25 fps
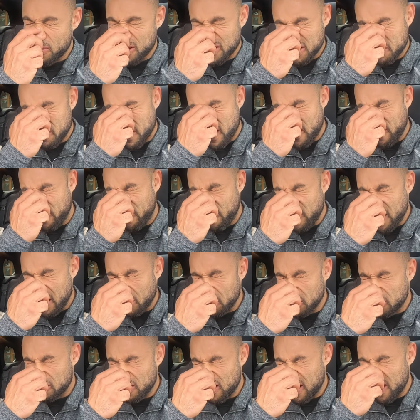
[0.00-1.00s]
It's about a
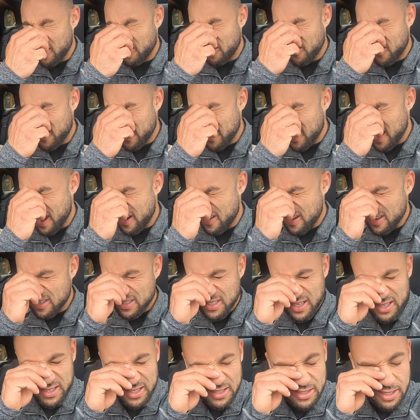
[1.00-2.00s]
3-hour drive. Harry
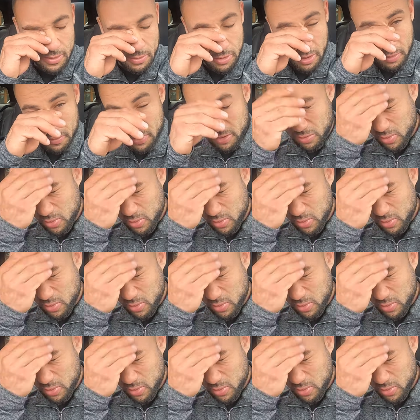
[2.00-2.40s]
said he's going to be on